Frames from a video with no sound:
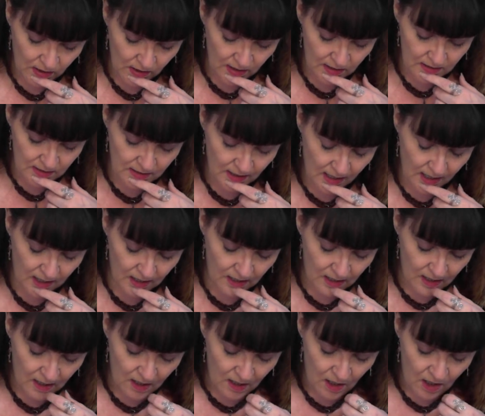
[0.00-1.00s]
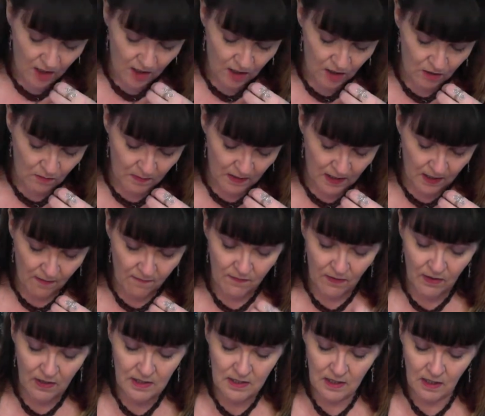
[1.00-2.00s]
is that you become
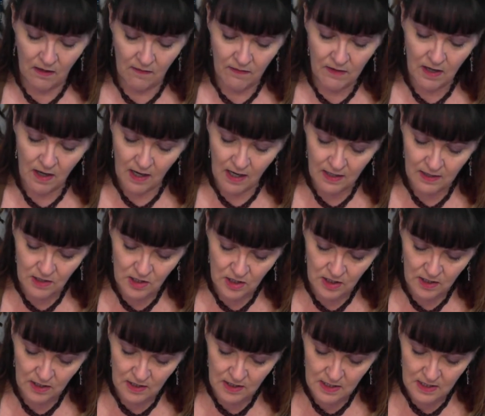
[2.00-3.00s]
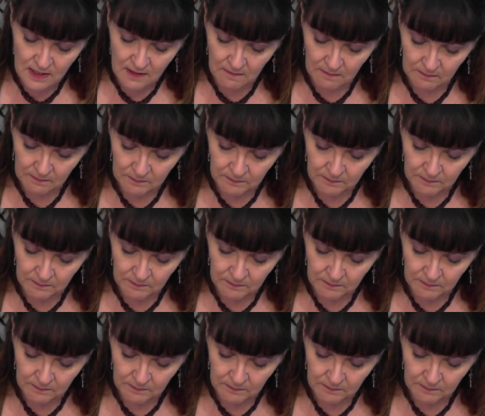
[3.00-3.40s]
very self-conscious,